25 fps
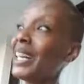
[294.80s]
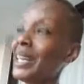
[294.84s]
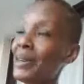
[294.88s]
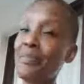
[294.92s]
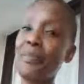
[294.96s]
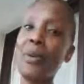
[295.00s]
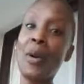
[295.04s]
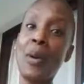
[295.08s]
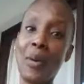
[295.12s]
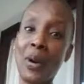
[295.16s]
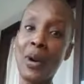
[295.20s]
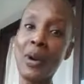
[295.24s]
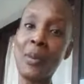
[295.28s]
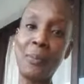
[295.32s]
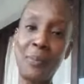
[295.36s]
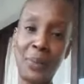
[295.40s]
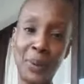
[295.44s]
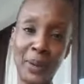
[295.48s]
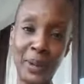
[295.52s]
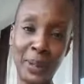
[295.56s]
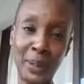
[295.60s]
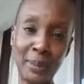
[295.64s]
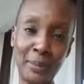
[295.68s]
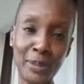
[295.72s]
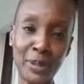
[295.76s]
Boom, boom,
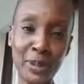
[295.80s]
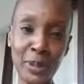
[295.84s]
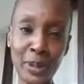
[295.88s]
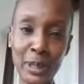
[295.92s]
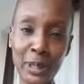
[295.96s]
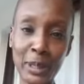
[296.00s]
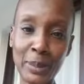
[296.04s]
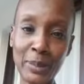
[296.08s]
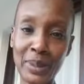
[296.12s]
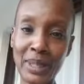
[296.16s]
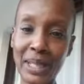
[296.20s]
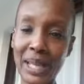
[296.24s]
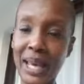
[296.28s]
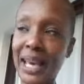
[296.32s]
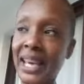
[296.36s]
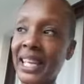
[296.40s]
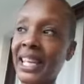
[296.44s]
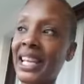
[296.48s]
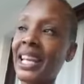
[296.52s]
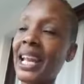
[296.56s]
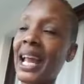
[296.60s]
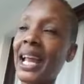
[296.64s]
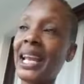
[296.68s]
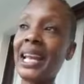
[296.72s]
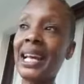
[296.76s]
boom. You know what I'm saying?
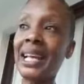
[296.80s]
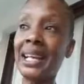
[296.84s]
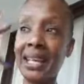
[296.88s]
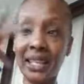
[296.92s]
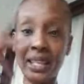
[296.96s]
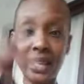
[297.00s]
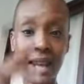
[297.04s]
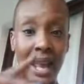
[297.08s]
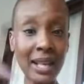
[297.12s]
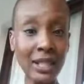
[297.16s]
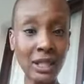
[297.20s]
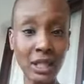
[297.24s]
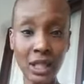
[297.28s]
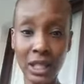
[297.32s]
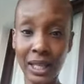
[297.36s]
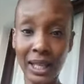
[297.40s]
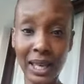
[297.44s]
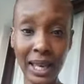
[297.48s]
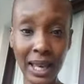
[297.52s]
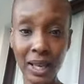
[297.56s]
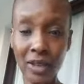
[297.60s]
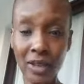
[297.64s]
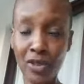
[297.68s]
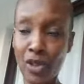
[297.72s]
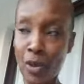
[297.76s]
And that's,
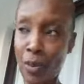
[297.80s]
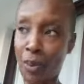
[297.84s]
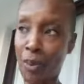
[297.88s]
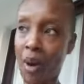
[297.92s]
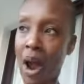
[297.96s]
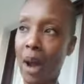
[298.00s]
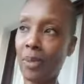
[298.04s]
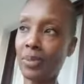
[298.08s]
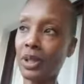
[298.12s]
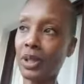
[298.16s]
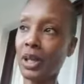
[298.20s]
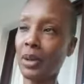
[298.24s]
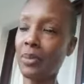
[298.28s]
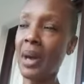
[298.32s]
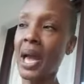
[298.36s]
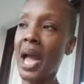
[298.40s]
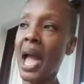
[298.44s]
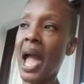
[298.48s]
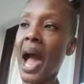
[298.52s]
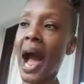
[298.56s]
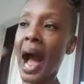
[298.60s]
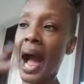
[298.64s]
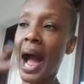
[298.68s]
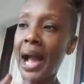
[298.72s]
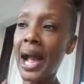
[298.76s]
again, the problem.
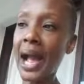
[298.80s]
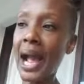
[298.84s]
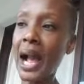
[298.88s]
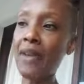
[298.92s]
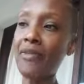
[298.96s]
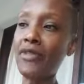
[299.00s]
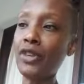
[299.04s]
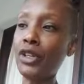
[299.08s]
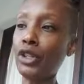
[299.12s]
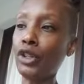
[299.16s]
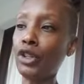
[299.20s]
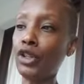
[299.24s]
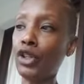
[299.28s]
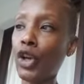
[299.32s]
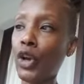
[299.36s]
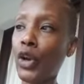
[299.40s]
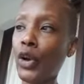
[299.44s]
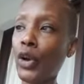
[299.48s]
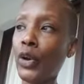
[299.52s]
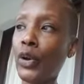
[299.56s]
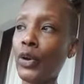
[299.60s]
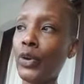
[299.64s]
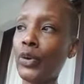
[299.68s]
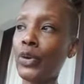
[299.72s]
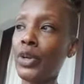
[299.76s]
I haven't
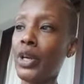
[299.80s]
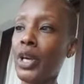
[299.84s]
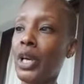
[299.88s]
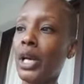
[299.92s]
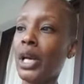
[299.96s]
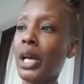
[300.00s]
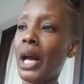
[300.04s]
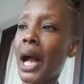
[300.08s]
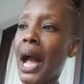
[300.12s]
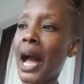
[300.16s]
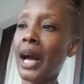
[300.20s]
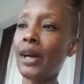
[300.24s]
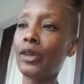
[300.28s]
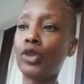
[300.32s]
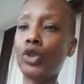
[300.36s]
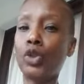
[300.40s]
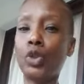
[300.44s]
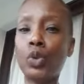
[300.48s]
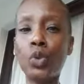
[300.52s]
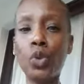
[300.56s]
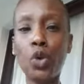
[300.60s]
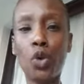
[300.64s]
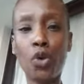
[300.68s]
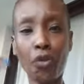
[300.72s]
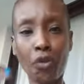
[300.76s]
learned how
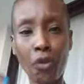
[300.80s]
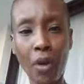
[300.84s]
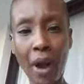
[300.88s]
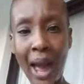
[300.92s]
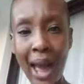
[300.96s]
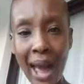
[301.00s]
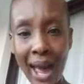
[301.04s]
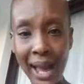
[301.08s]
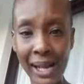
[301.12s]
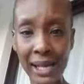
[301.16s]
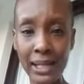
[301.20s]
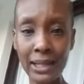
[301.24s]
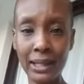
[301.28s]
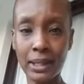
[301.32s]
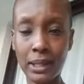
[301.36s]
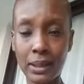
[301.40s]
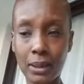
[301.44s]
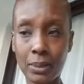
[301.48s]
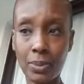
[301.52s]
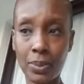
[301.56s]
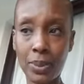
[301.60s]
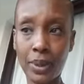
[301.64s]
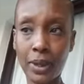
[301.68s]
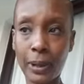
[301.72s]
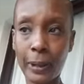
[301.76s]
to
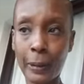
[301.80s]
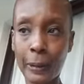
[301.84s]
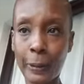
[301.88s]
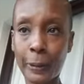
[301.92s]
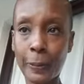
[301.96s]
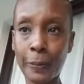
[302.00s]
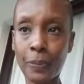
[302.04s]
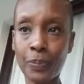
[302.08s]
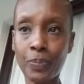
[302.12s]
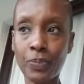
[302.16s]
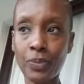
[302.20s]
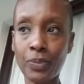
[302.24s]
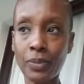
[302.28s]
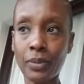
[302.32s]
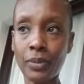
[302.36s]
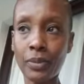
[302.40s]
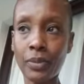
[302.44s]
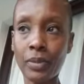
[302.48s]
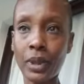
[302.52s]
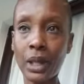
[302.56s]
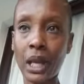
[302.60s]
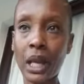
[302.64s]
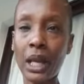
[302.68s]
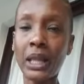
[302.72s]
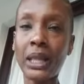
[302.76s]
grasp
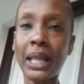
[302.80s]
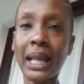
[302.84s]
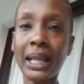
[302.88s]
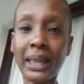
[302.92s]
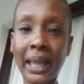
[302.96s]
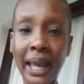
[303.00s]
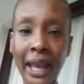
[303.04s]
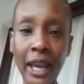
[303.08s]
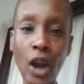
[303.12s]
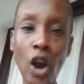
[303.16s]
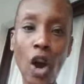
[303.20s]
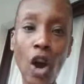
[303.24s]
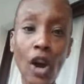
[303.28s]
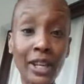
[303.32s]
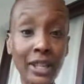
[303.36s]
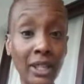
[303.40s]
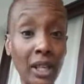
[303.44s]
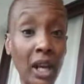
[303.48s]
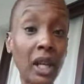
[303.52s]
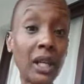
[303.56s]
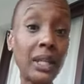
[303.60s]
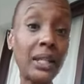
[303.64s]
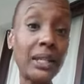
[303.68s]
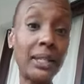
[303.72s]
that they are young